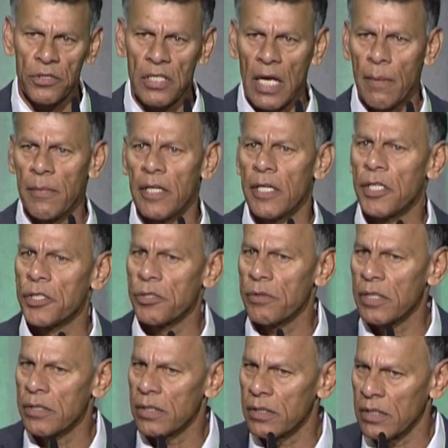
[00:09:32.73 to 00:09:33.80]
time in the history
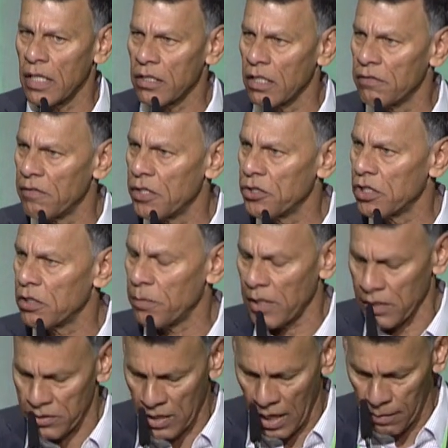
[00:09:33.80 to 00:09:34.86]
since that convention has been
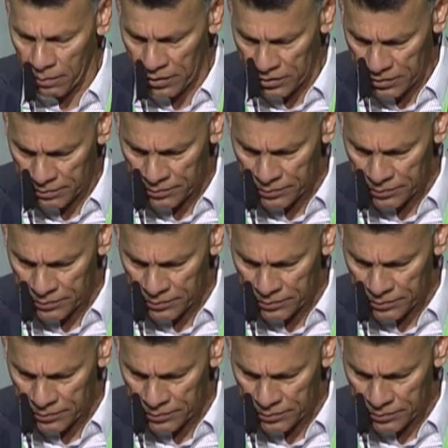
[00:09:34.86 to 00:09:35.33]
established.